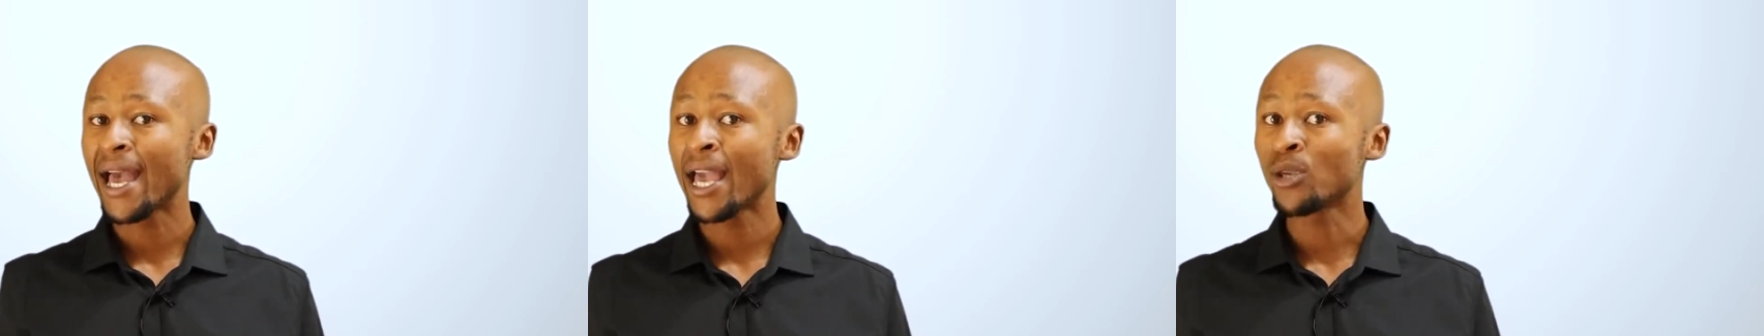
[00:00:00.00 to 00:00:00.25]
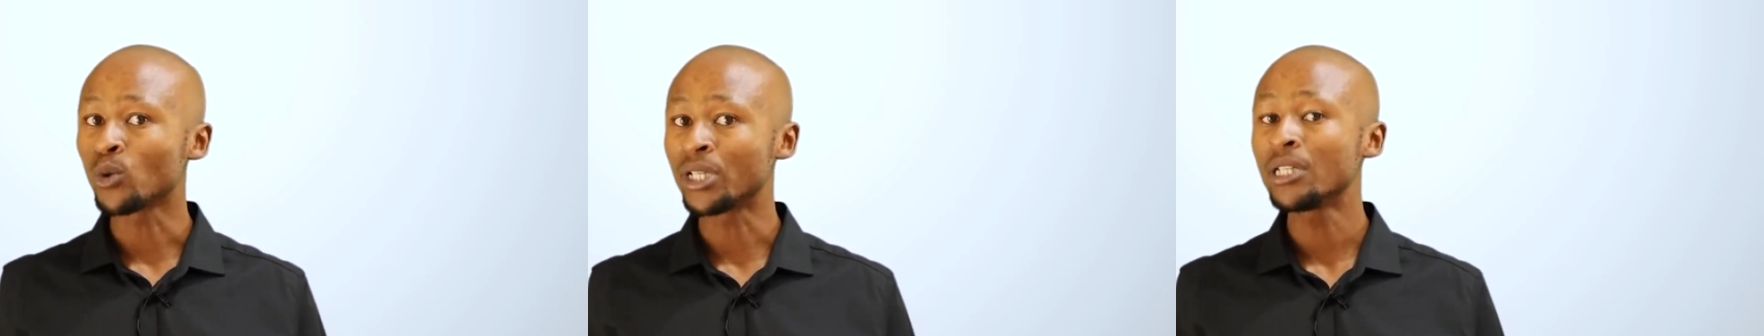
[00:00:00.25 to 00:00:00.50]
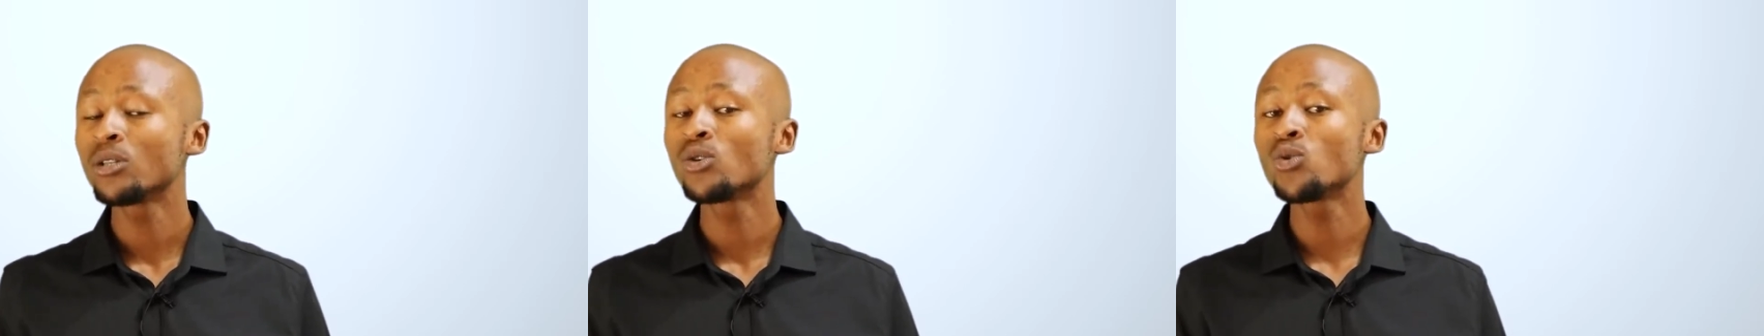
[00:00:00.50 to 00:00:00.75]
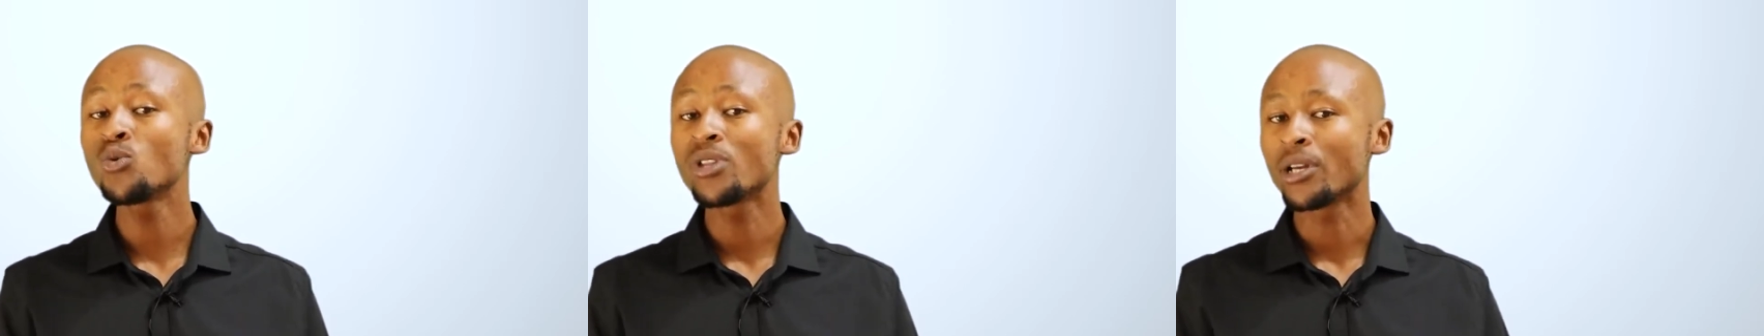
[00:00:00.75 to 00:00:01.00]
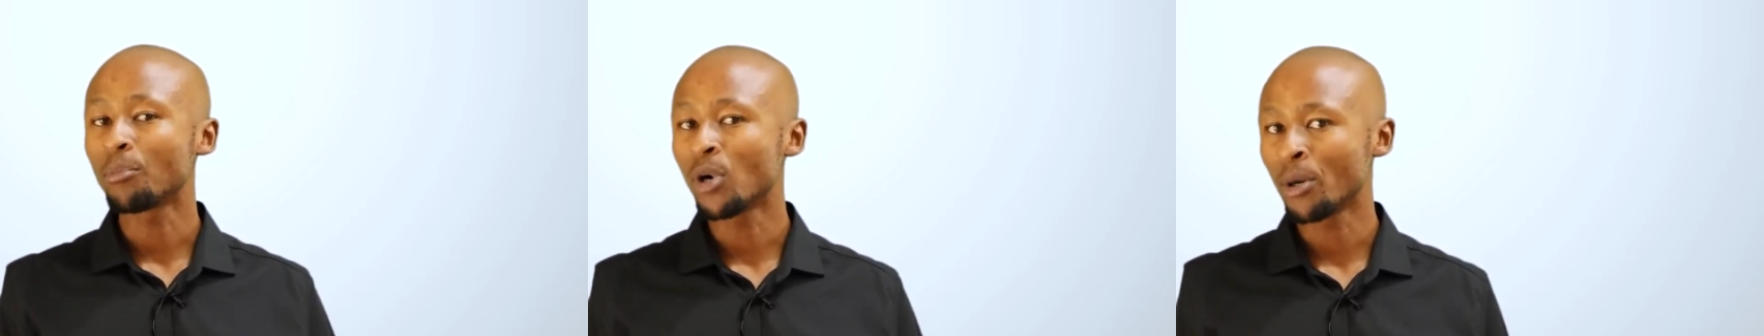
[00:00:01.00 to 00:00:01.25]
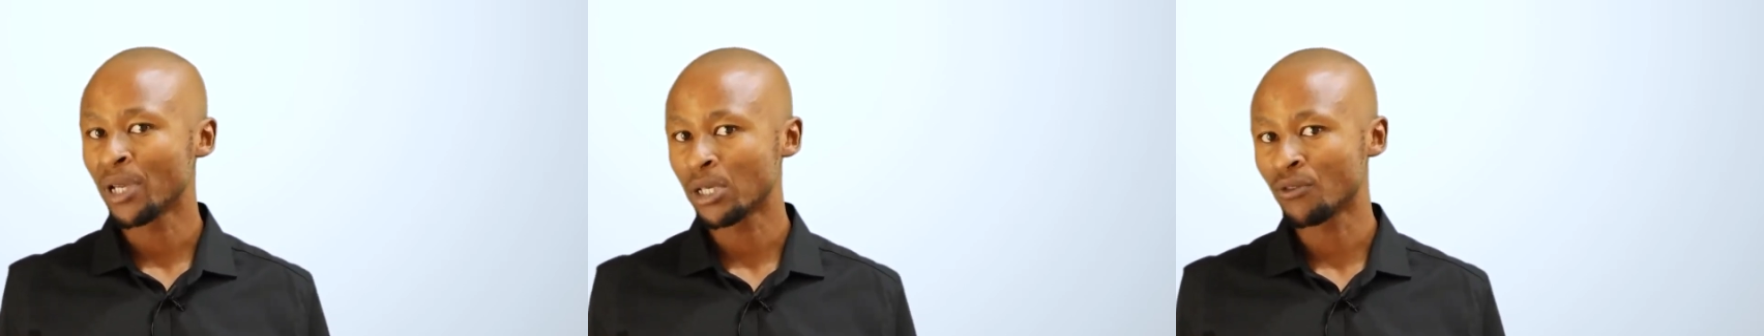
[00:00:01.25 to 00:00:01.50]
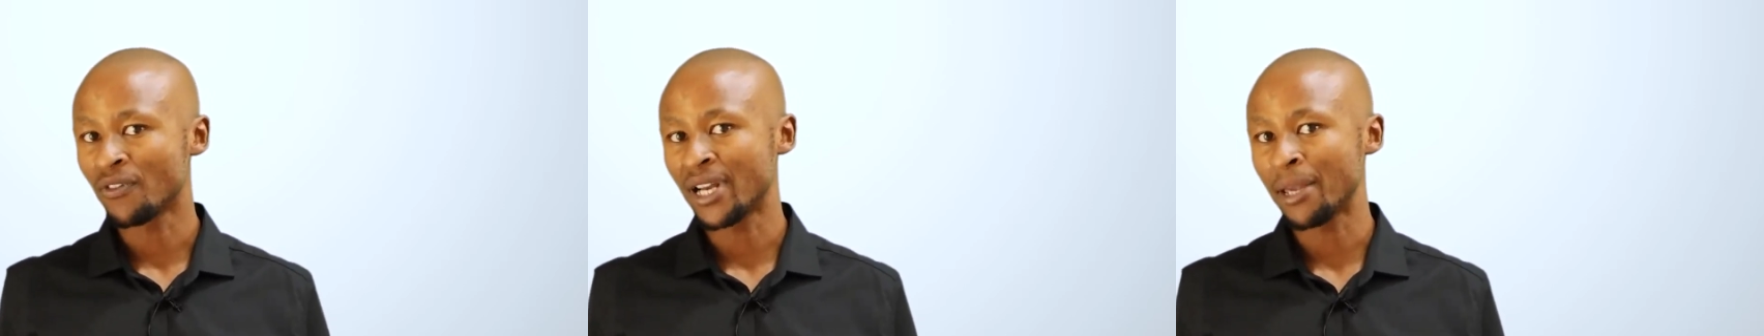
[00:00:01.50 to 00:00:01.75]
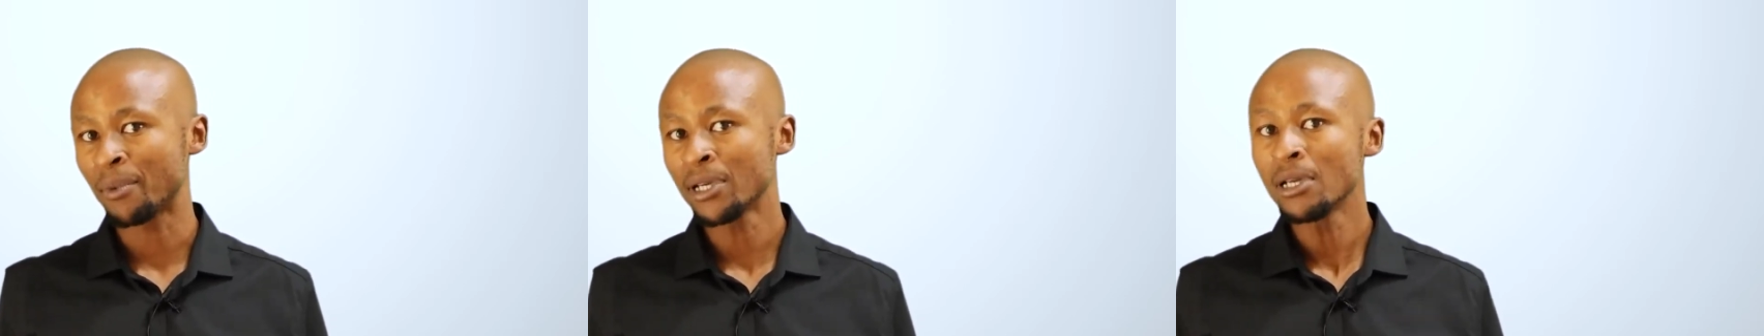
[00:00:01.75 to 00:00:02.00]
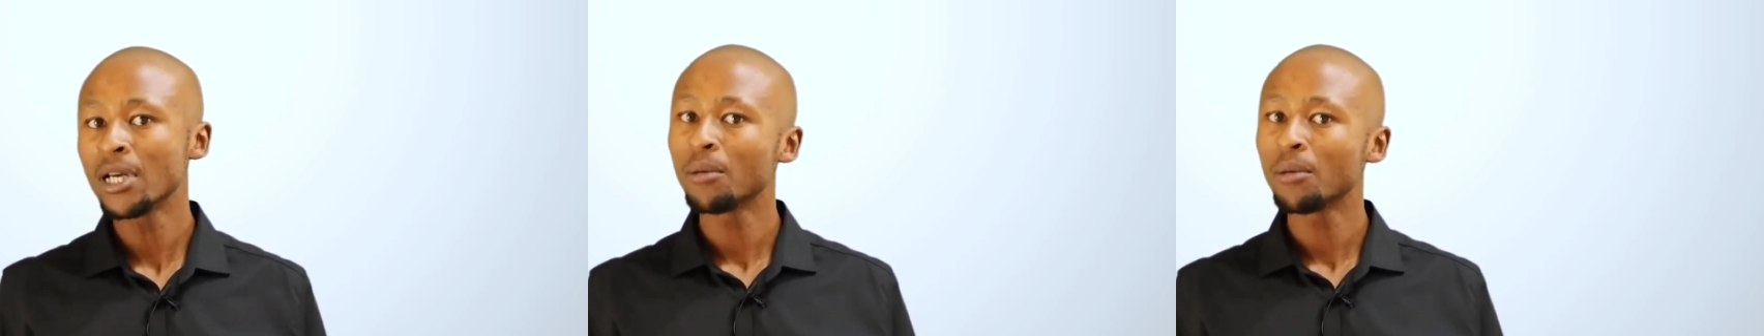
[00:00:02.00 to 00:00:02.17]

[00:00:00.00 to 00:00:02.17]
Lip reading: annually to the Department of Labor